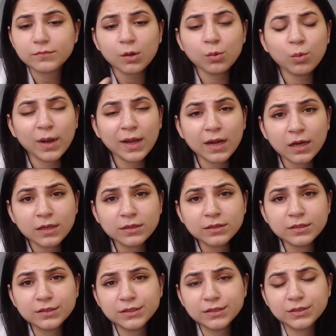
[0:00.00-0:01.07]
while
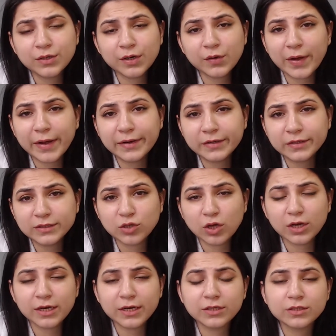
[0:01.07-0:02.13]
others require a
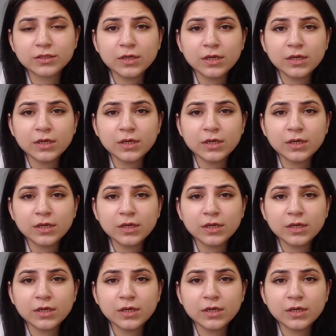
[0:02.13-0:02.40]
solid